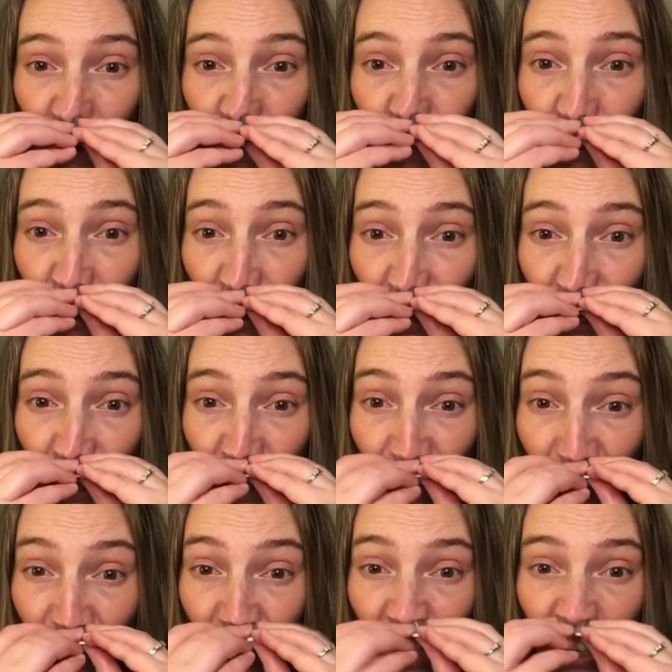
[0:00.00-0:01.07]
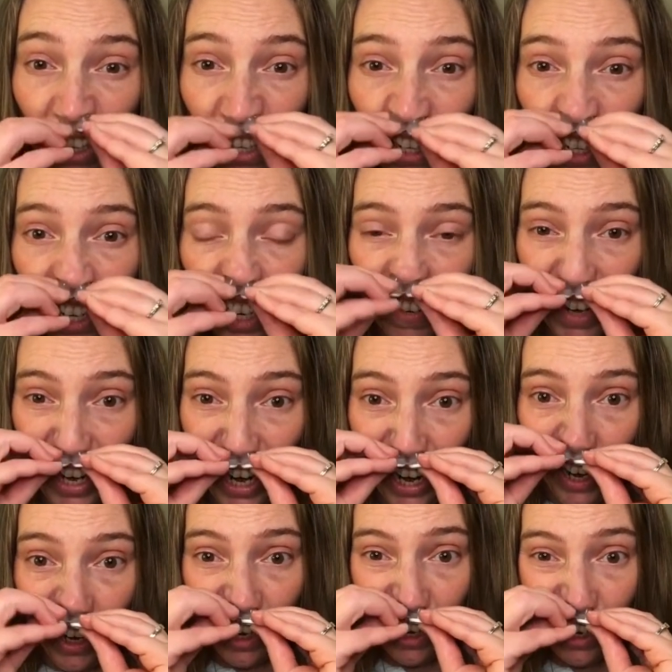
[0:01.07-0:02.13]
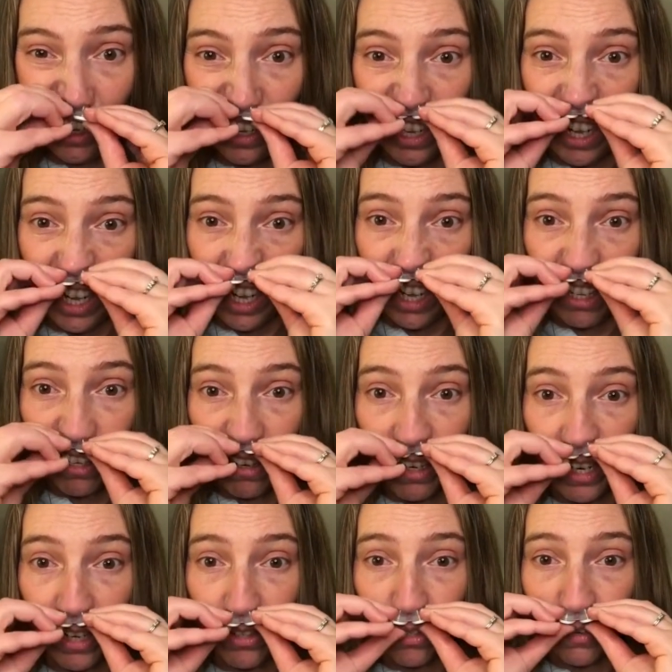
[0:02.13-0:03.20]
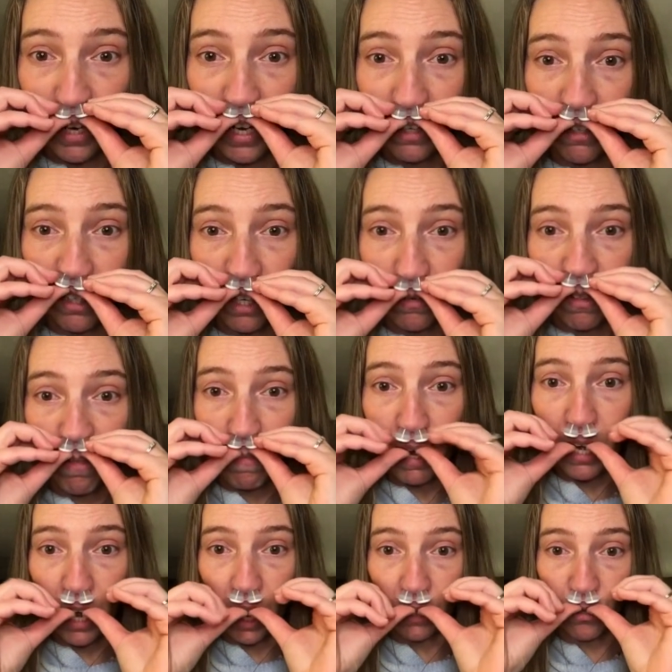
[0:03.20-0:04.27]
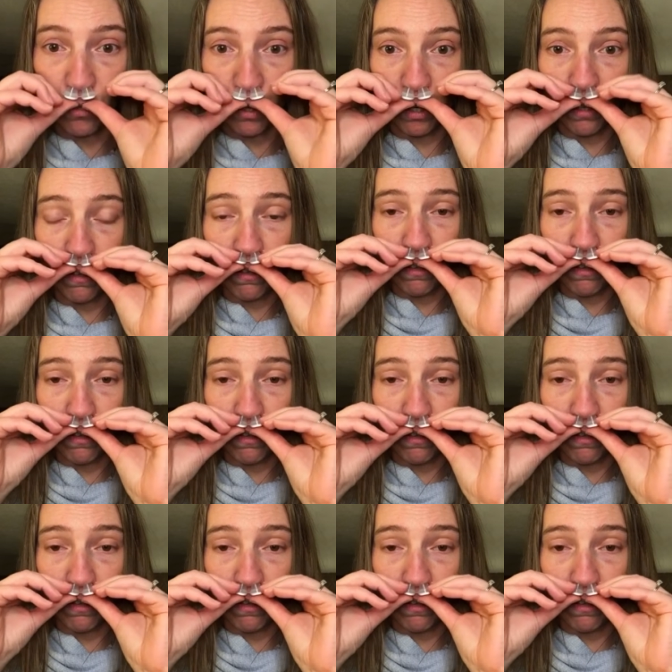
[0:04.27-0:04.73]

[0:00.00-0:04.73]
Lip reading: Ooh, there we are. So it does create a seal with my nostrils.